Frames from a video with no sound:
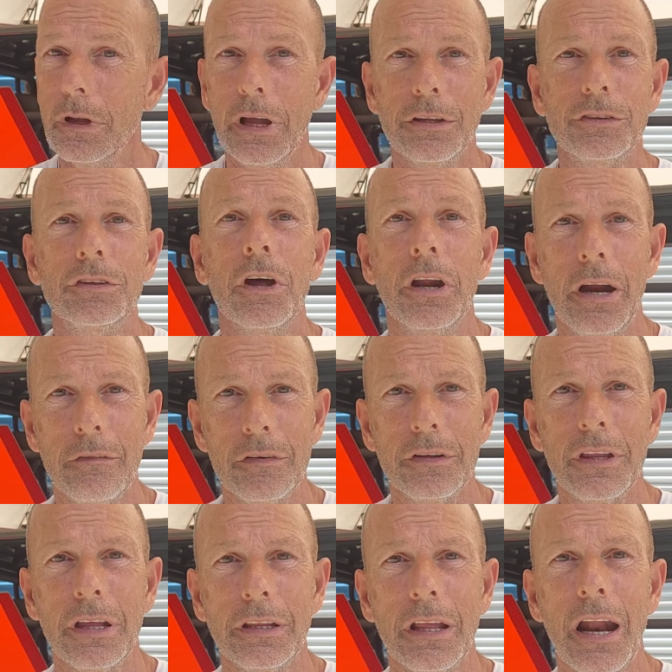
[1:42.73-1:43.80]
it's done
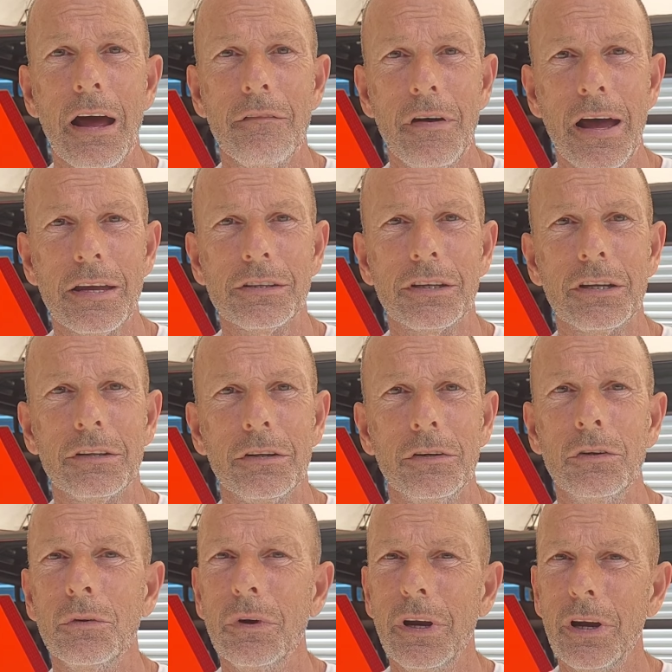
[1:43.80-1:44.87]
everything that I've asked it to
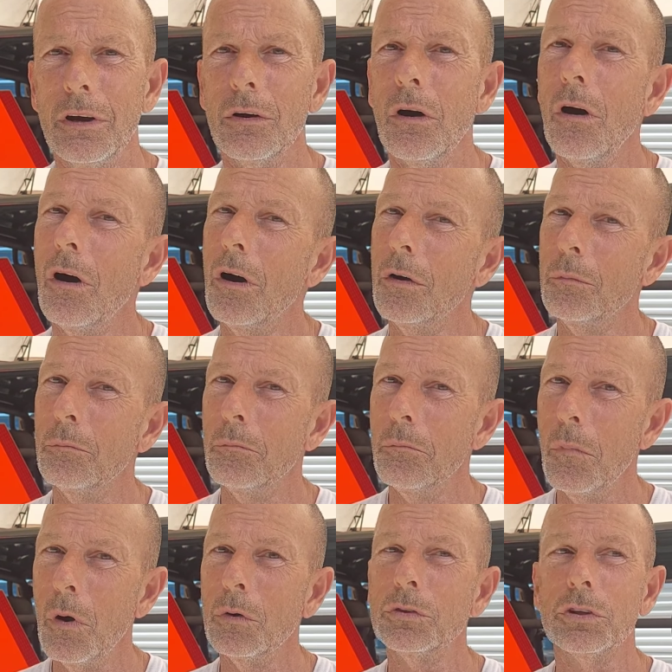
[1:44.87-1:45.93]
do here
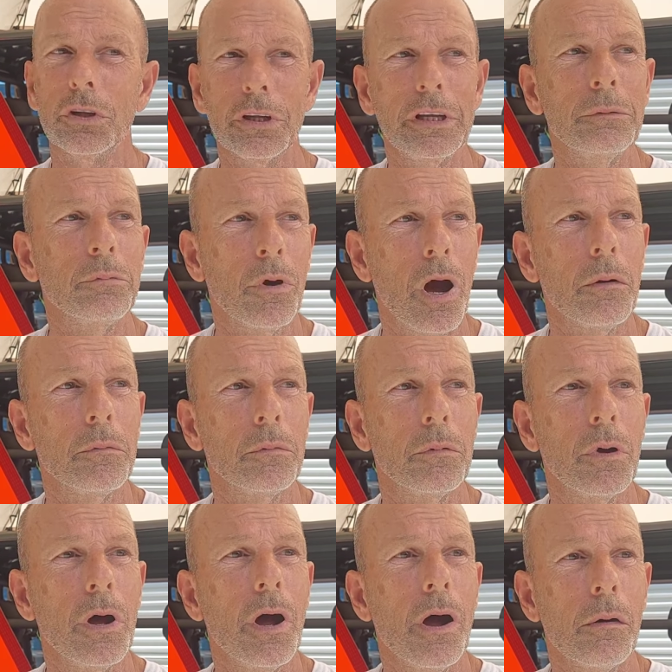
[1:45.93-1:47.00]
on mostly
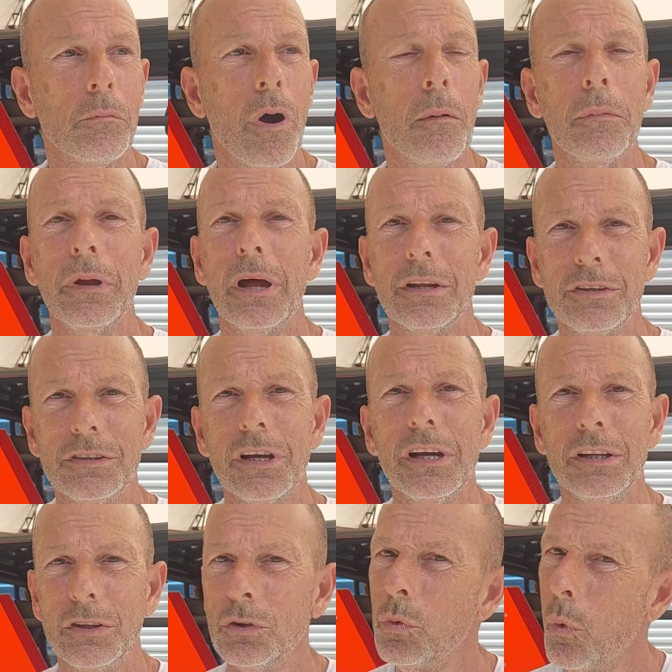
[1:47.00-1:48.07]
probably I'd
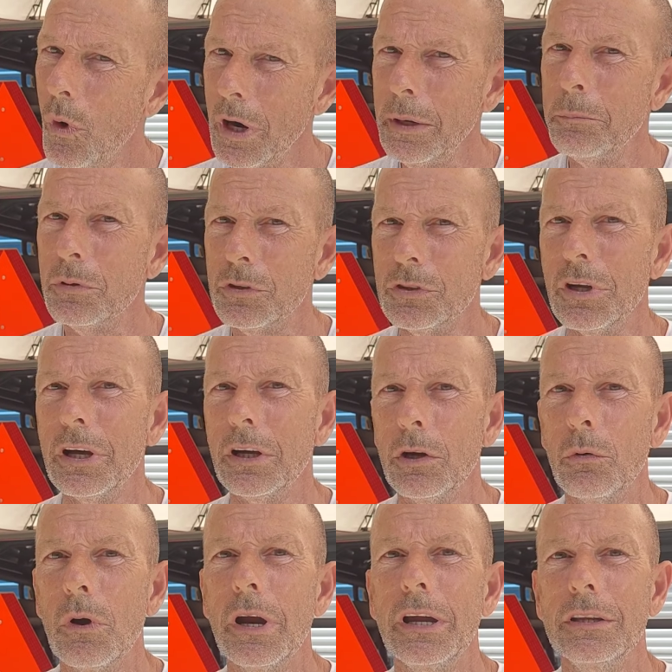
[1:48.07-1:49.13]
say 20%
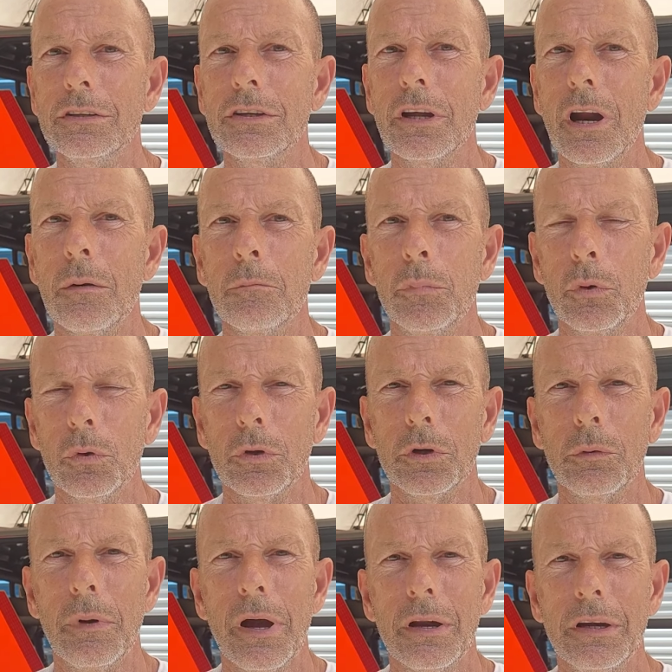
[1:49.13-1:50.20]
grades that I'm pulling
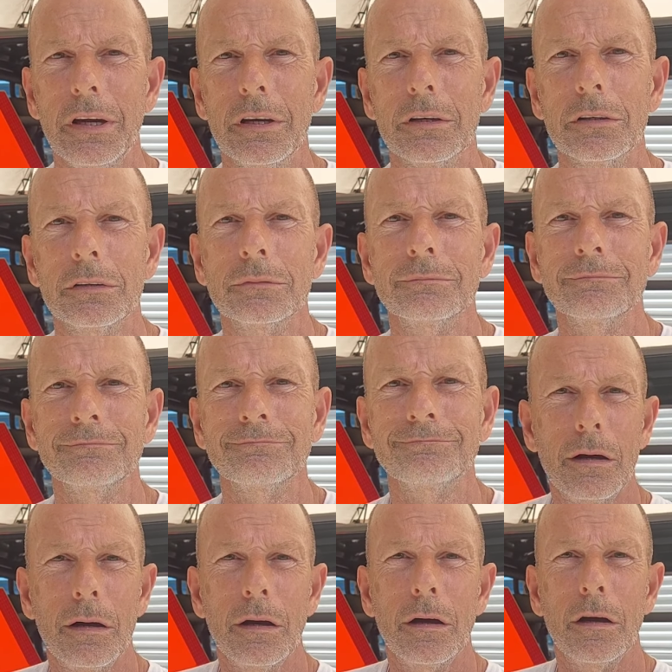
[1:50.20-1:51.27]
around here.
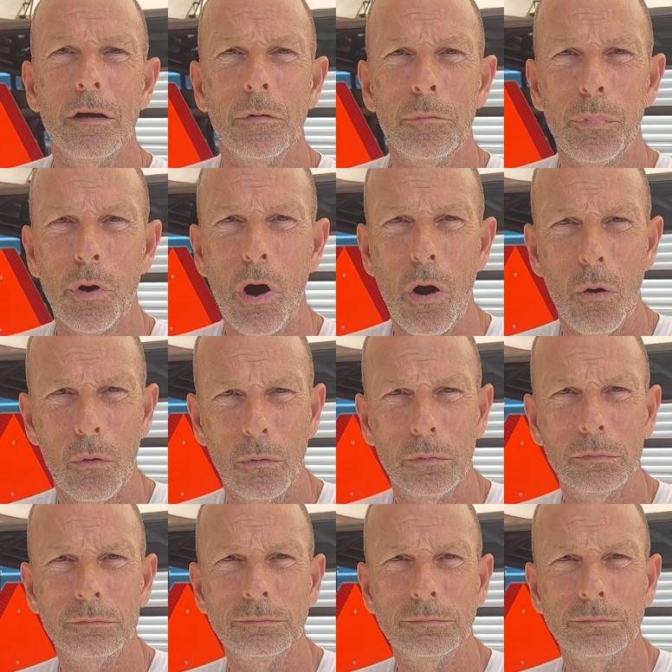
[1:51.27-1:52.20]
Pro,